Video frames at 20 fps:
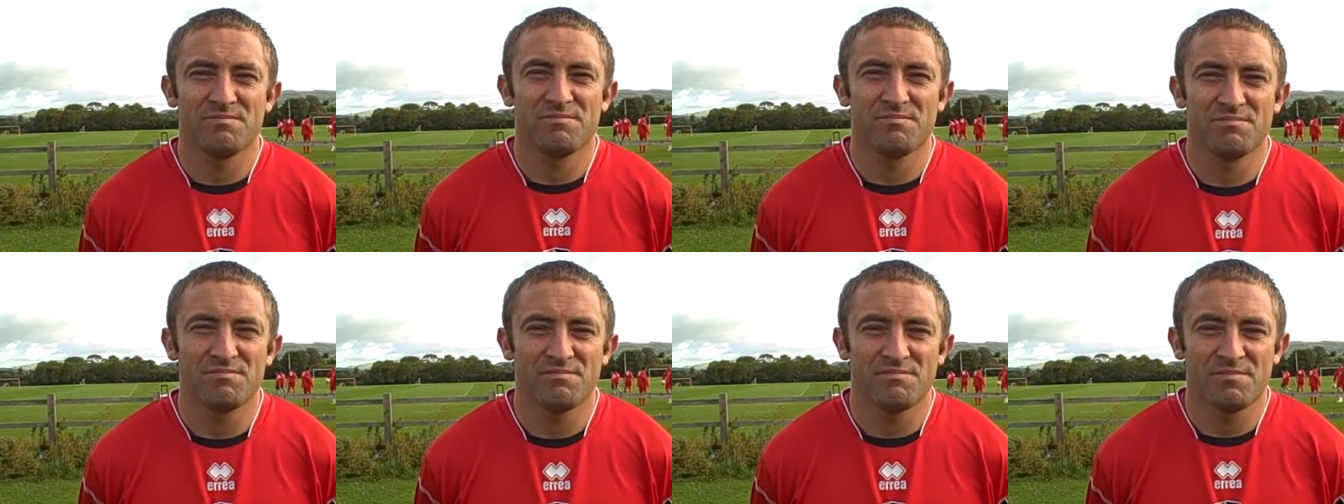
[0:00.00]

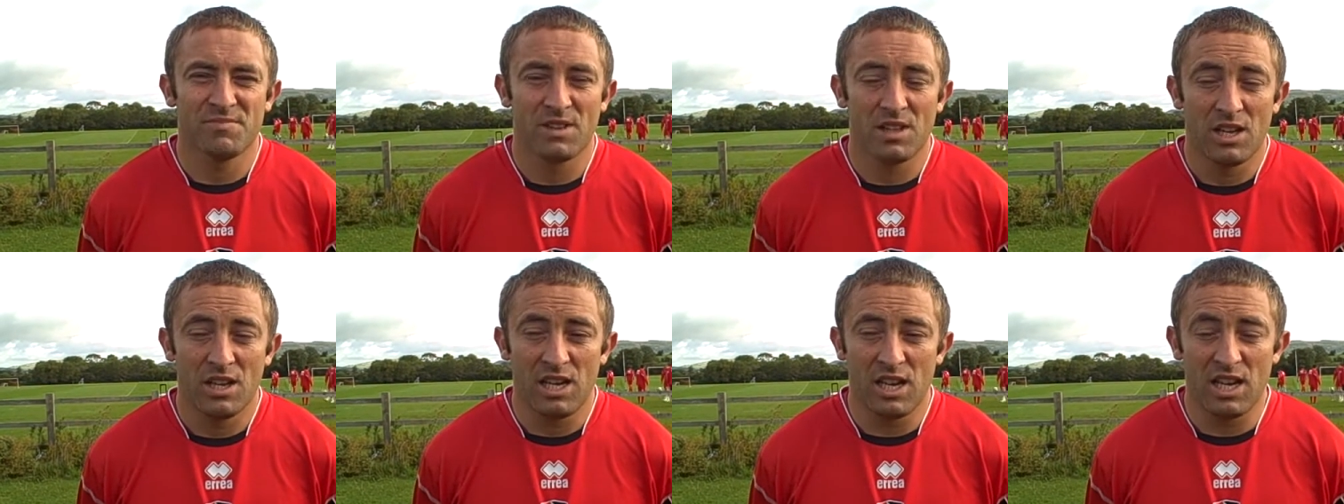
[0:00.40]
more familiar
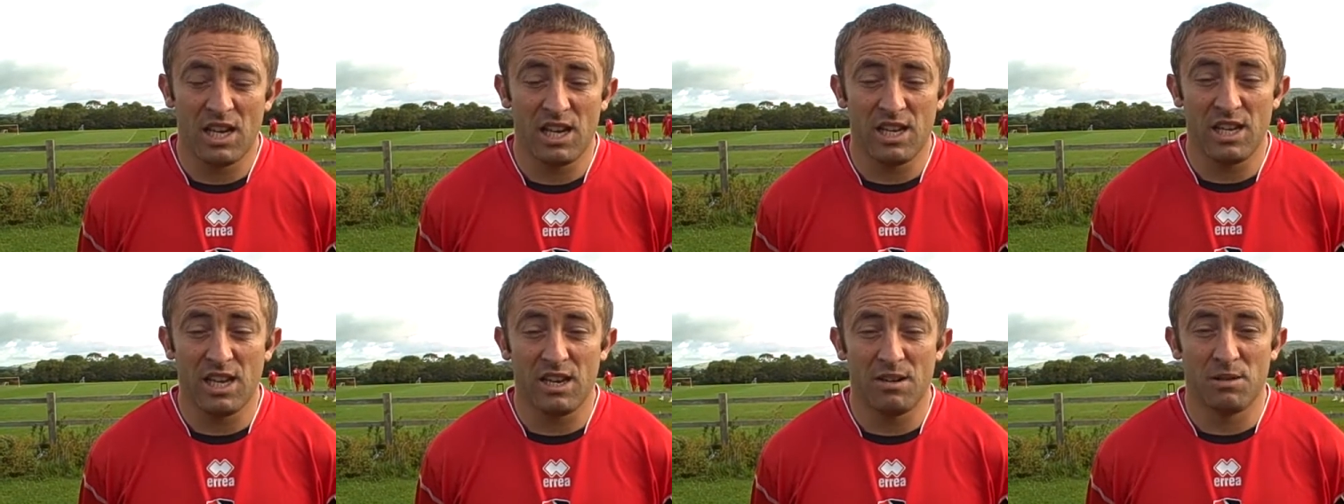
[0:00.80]
with? Uh,
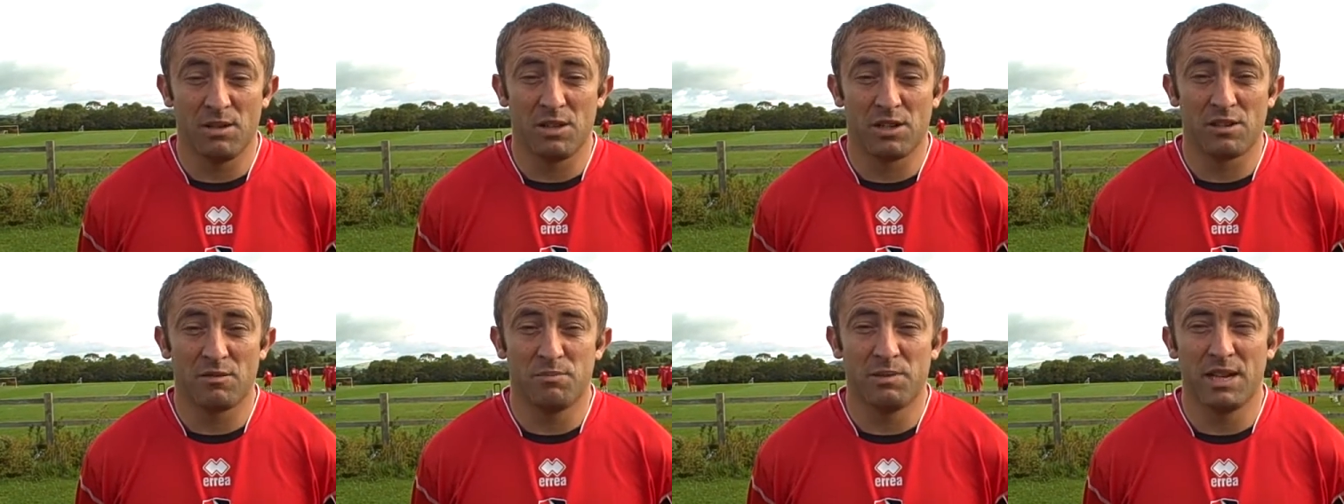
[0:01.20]
yeah, well,
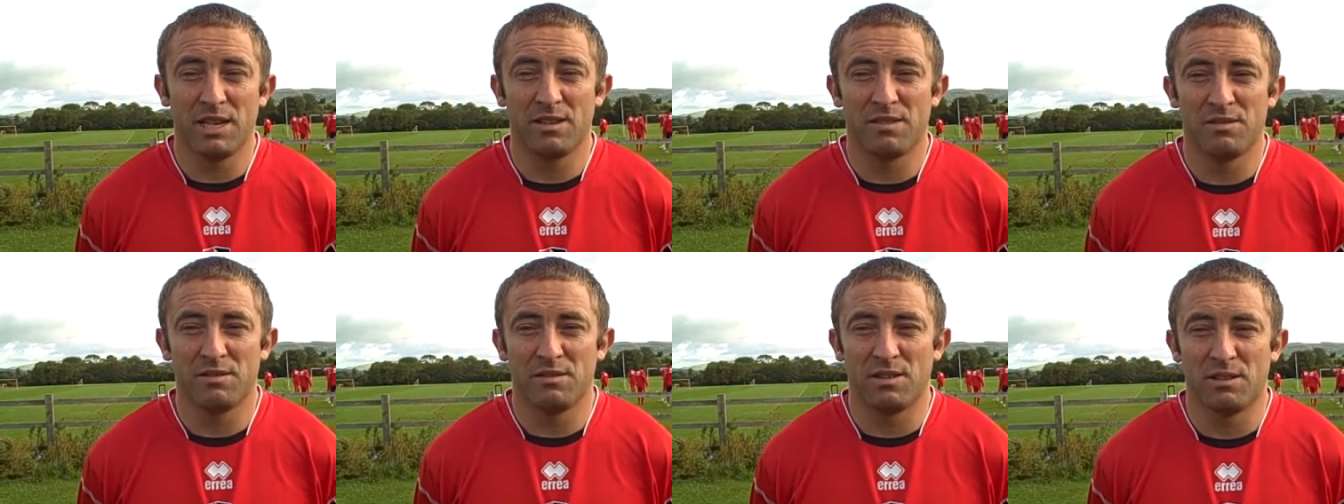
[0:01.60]
like I
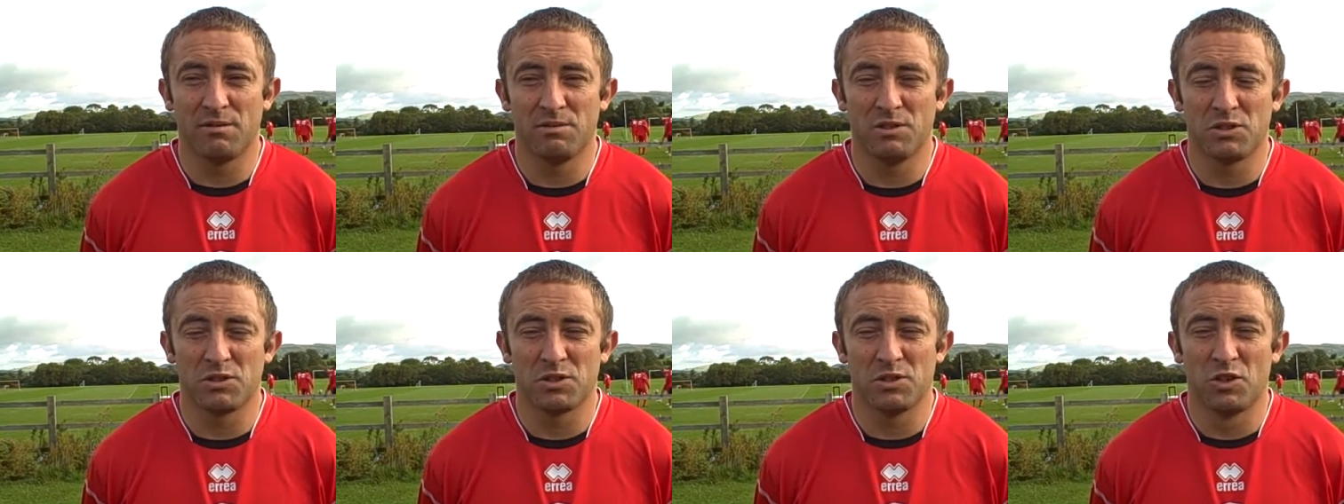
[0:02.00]
played
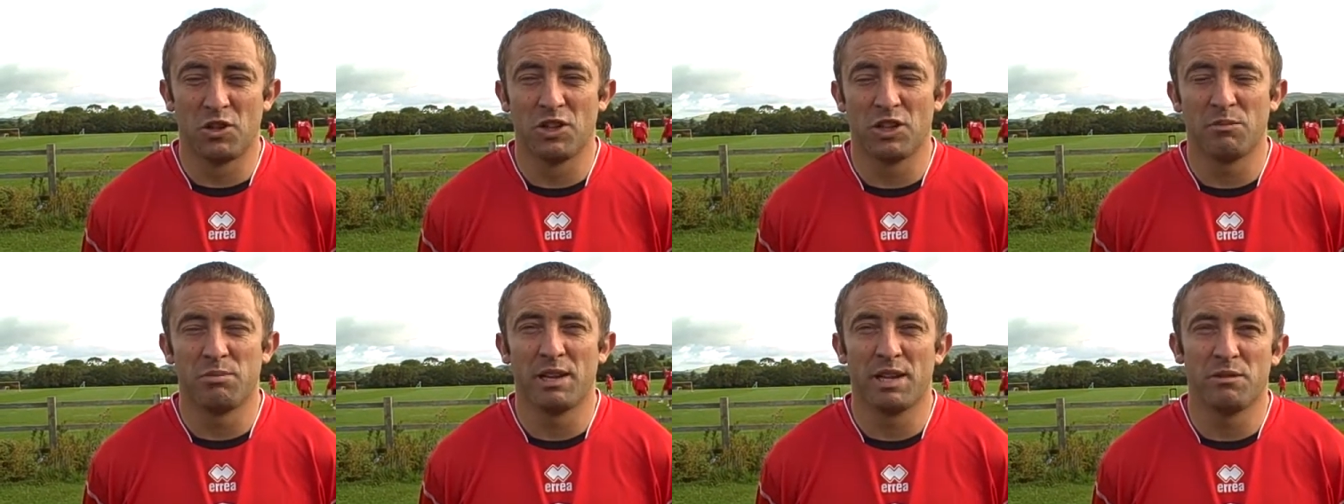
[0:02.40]
when I was in
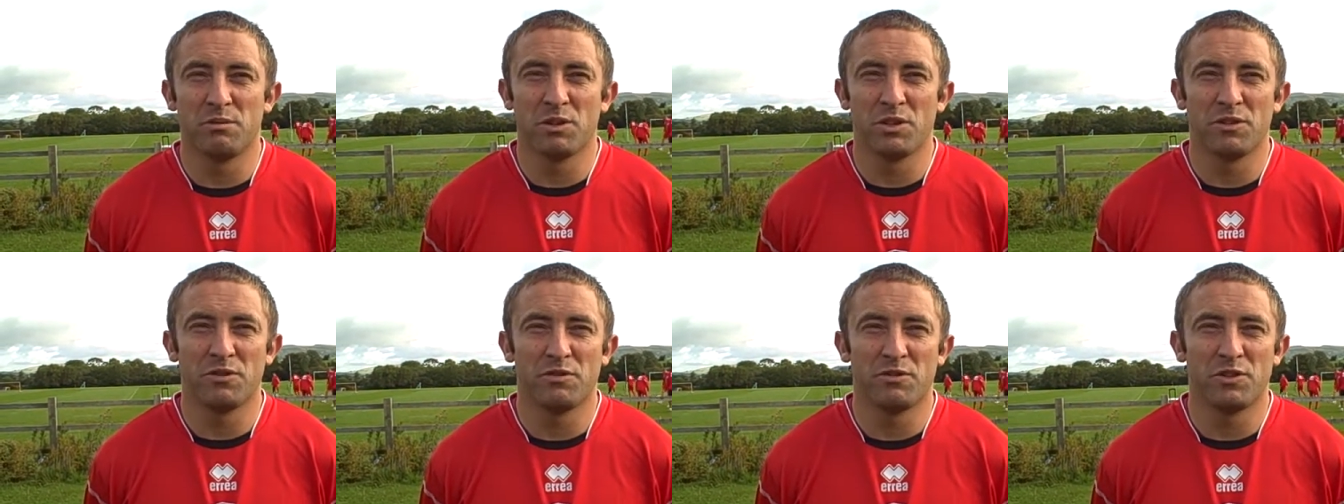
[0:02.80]
Ireland, I played
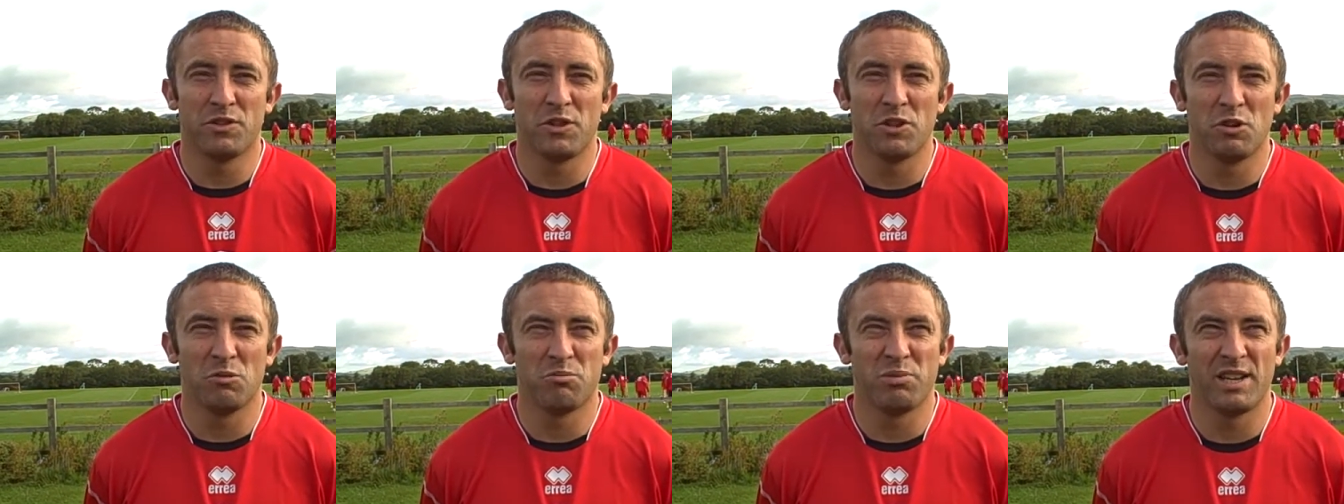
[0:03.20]
one the front
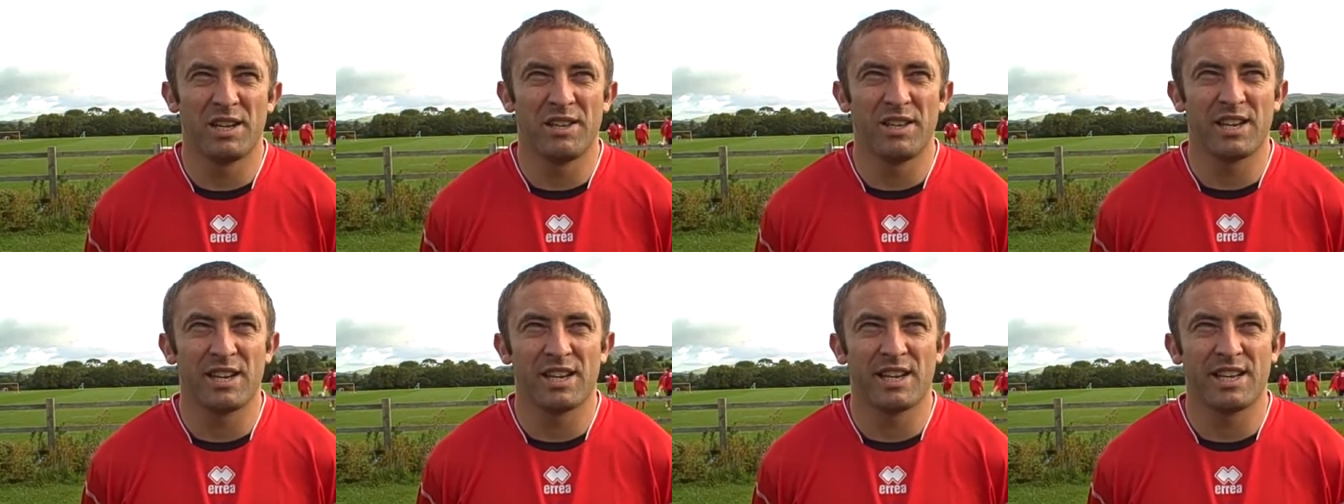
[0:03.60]
two. I played
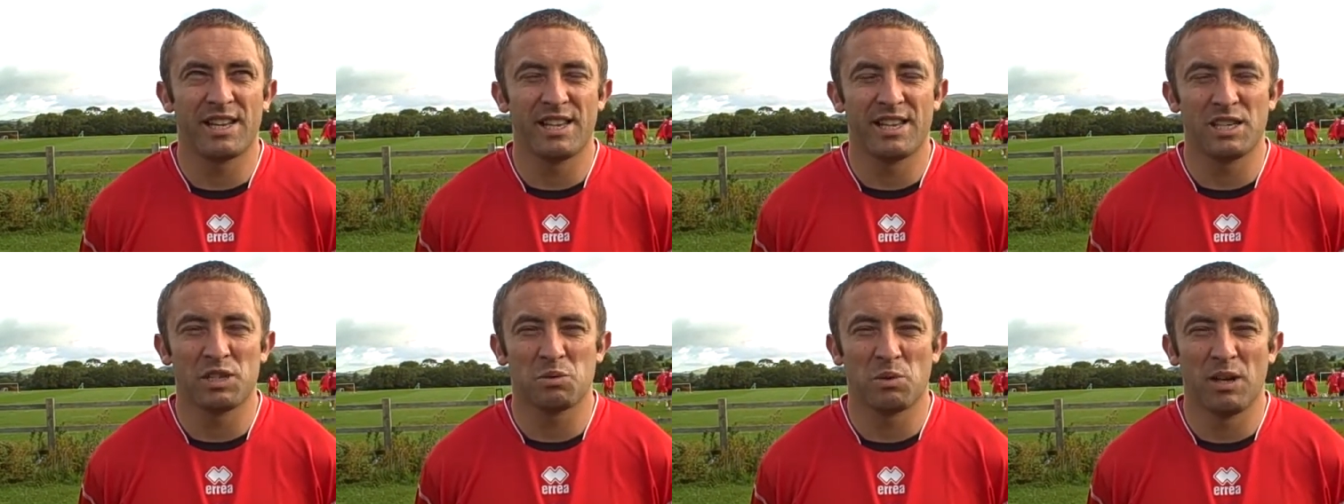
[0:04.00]
there,
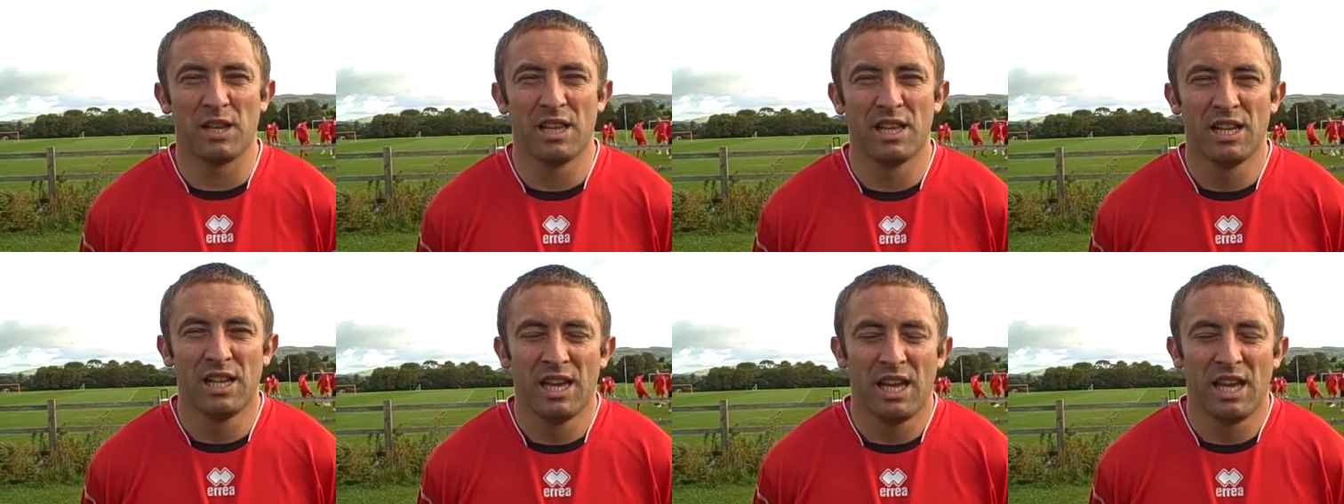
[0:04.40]
kiddie as well.